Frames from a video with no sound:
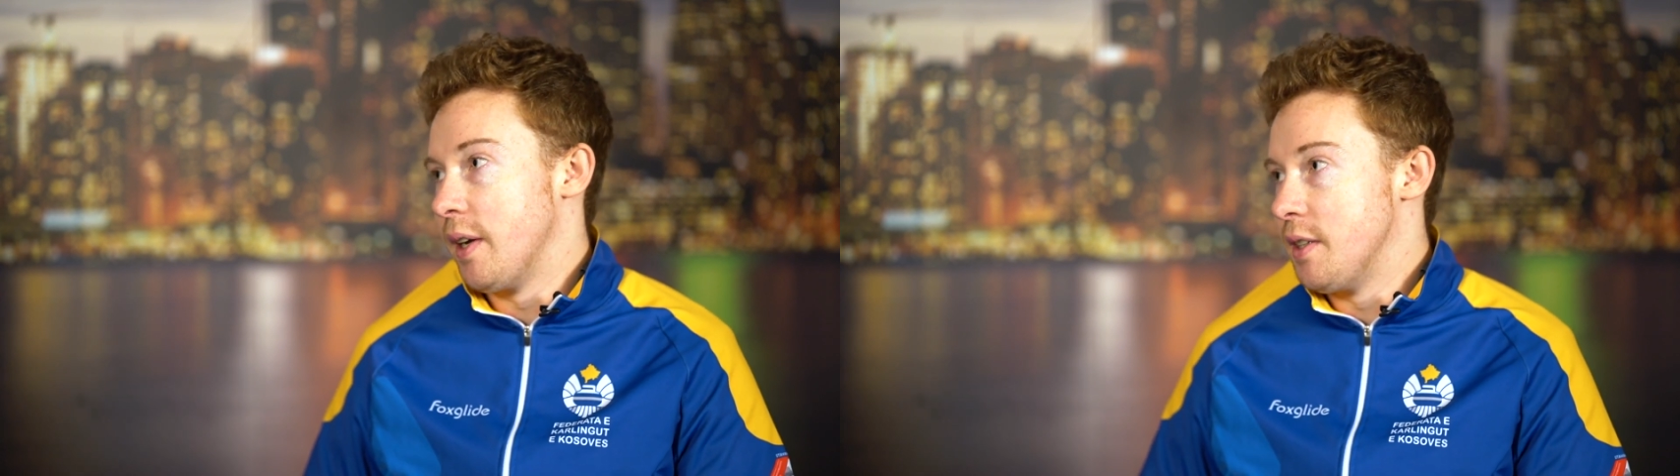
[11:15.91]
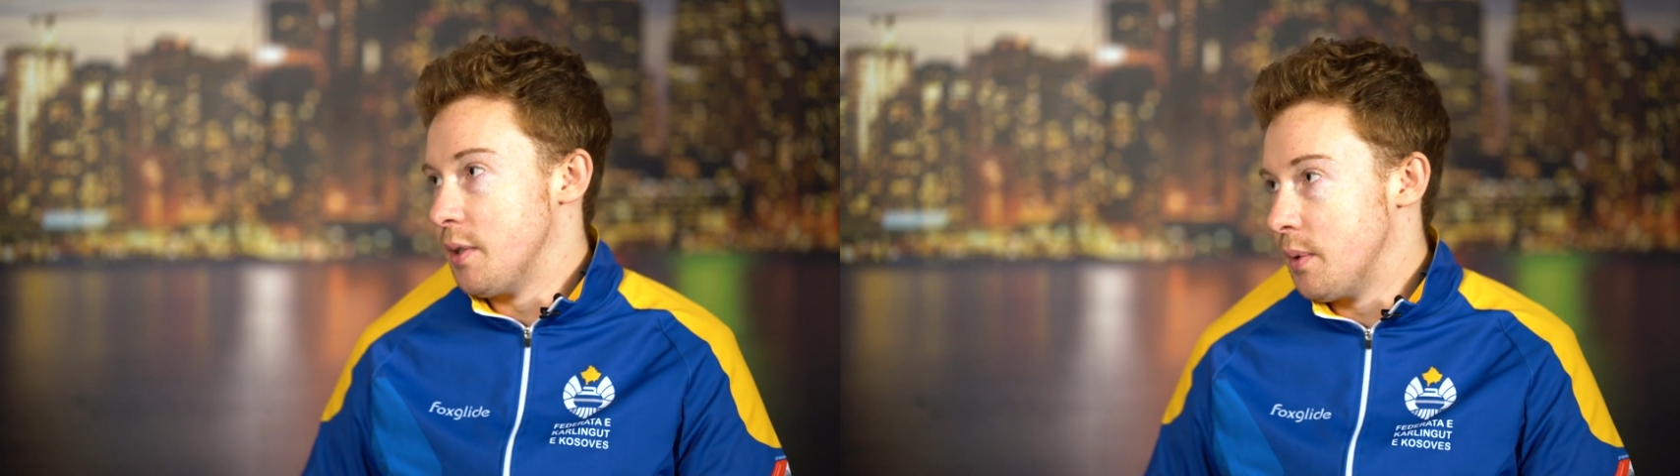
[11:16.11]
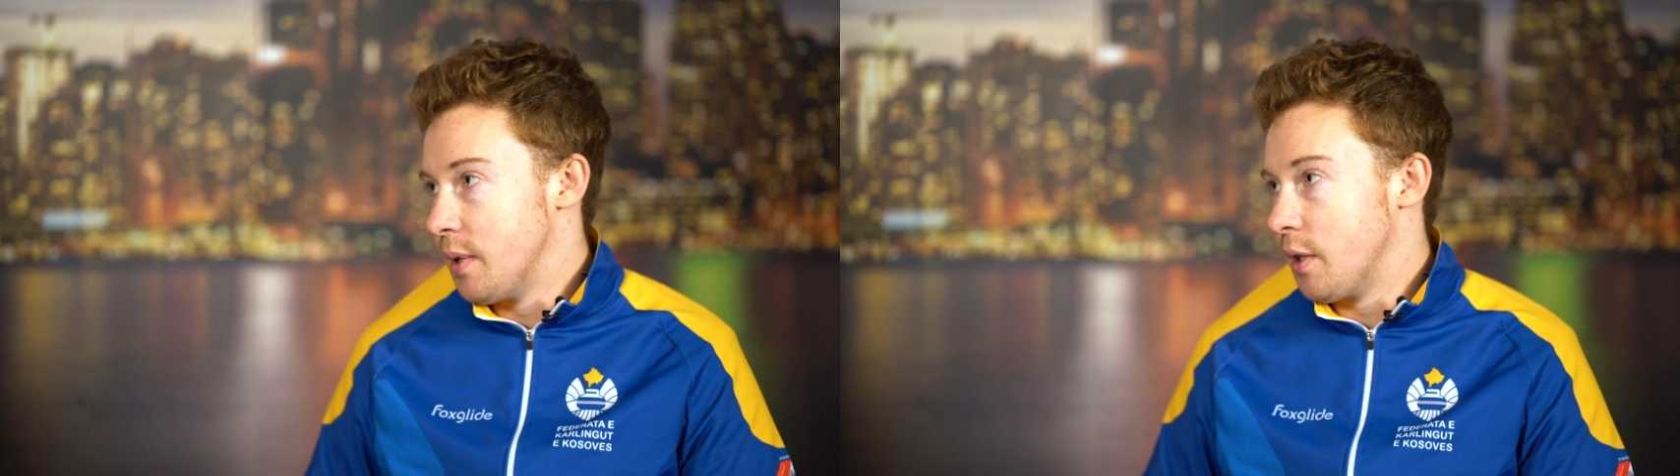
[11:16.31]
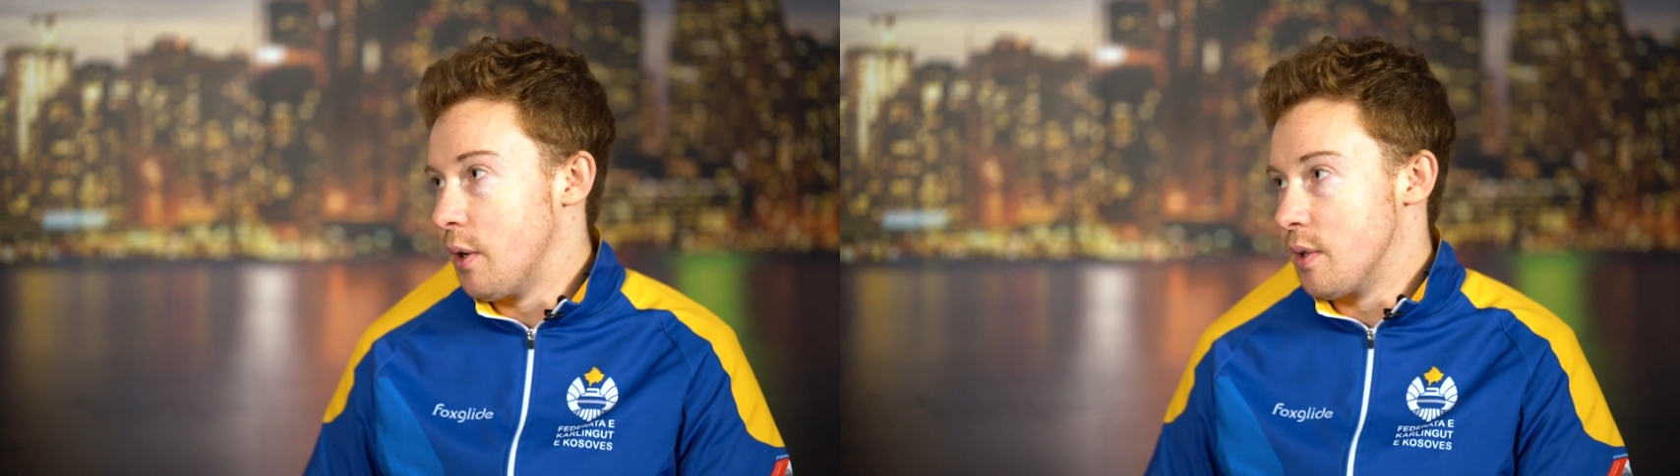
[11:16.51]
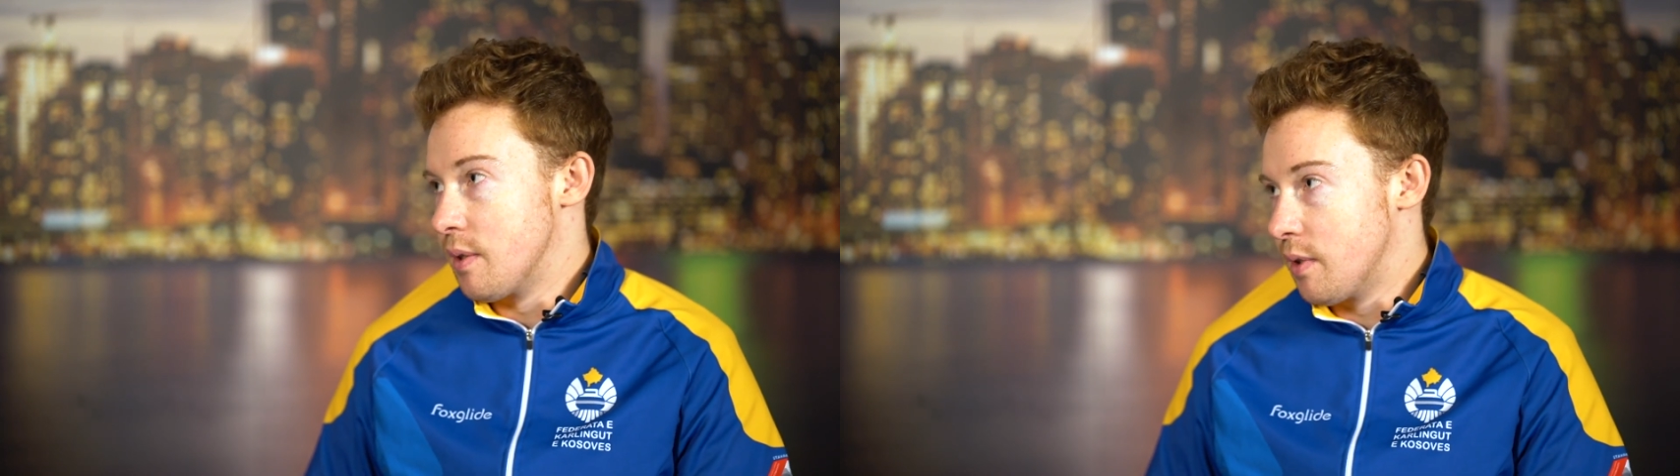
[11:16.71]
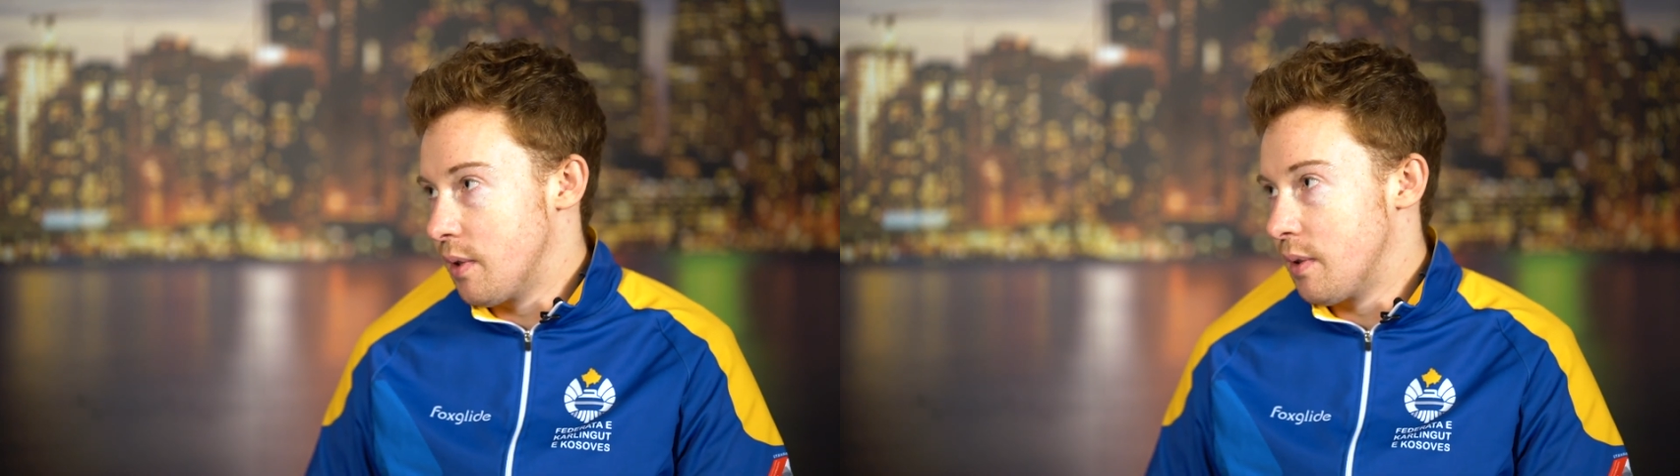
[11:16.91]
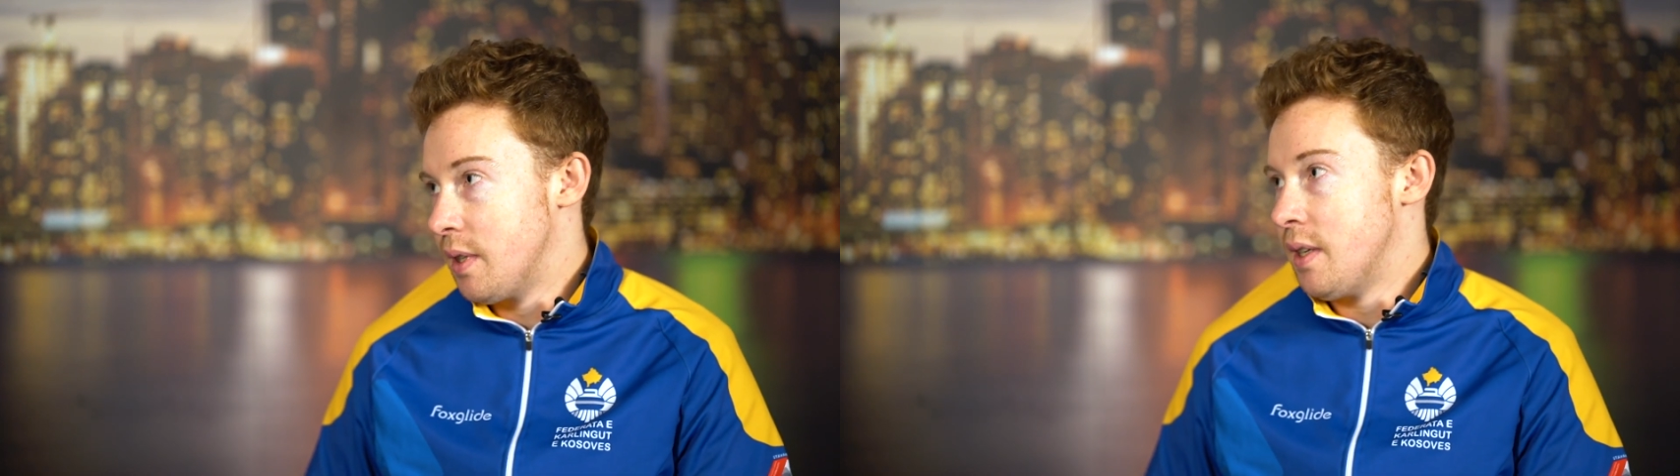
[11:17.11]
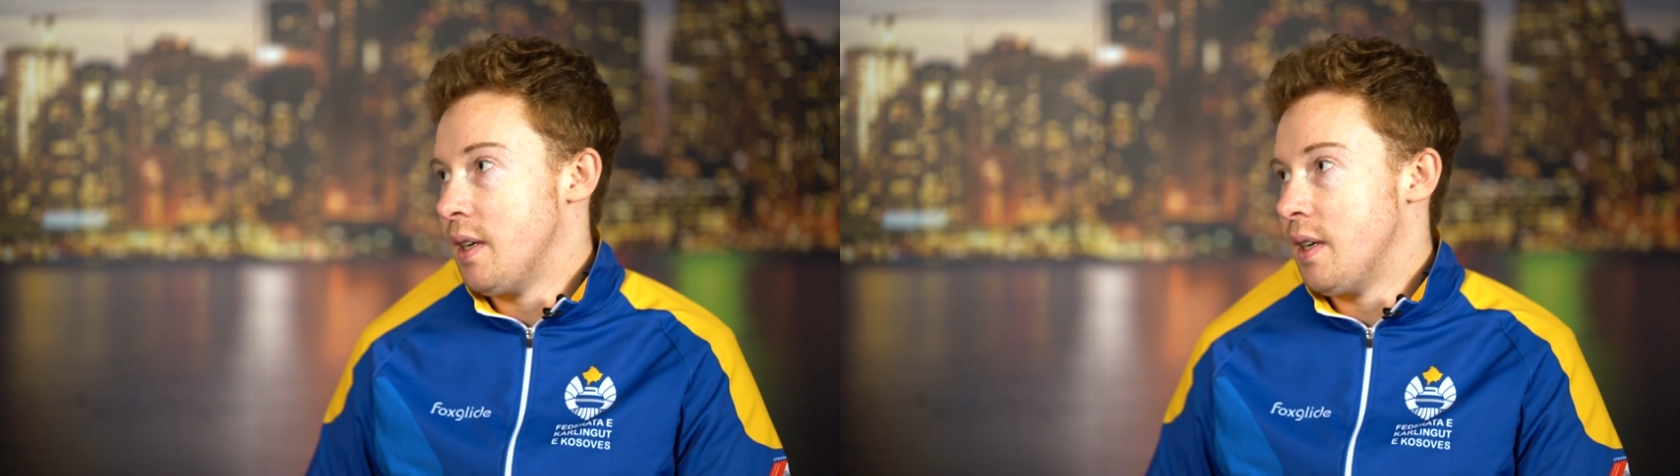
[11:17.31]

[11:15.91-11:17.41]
I do in Kosovo,